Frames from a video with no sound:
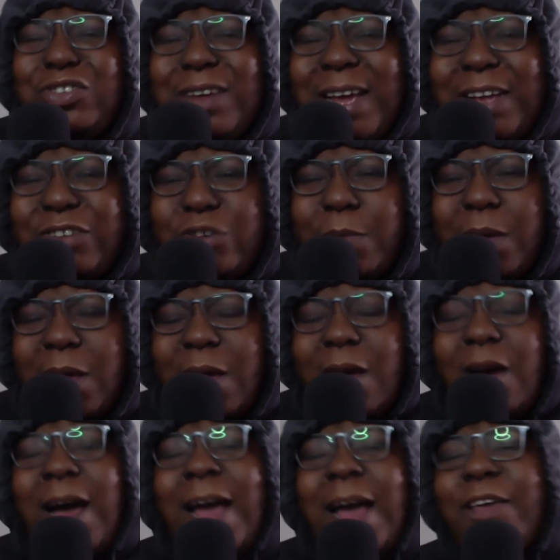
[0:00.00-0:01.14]
United job.
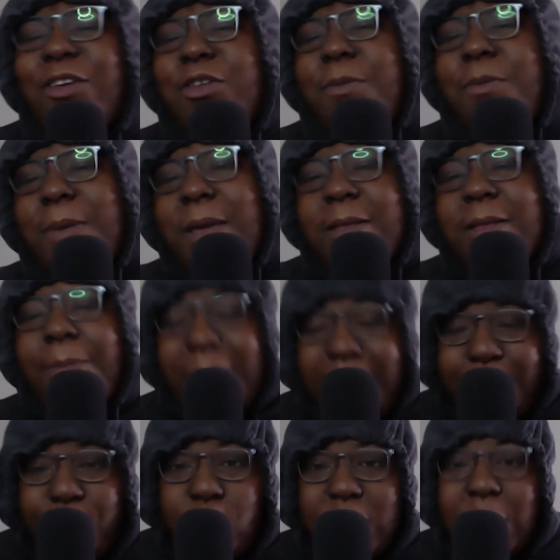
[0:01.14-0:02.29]
The
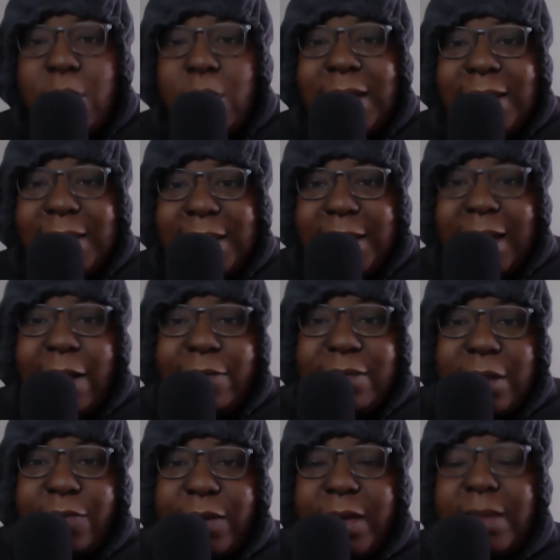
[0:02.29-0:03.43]
people that were linking Gareth
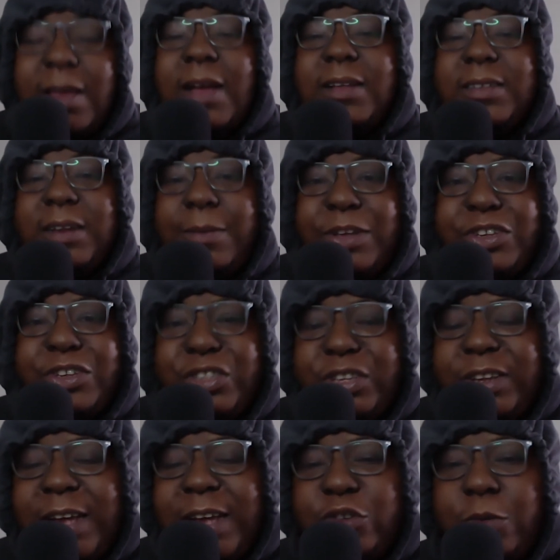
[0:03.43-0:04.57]
Southgate to the Manchester
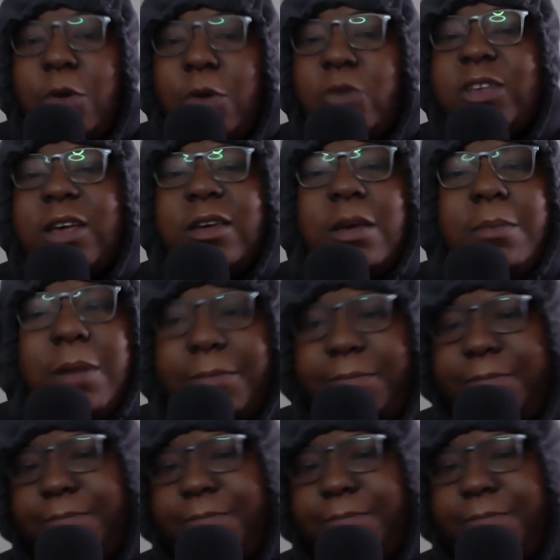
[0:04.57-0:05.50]
United job, go suck your mum.